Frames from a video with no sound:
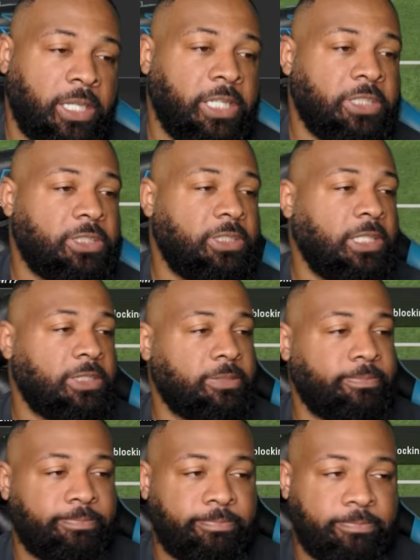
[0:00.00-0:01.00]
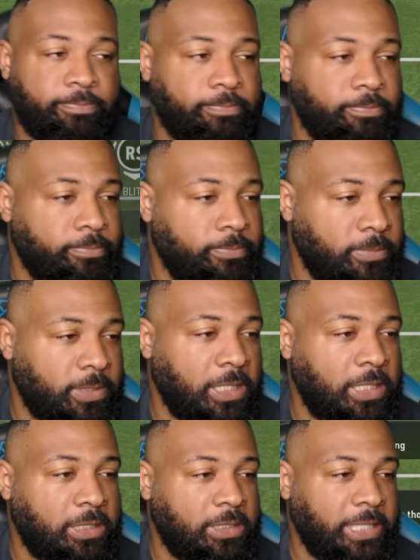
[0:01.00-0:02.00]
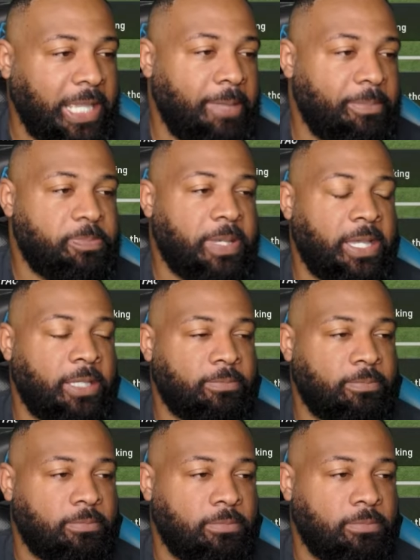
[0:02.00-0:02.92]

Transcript: and he just doesn't because the game is bad.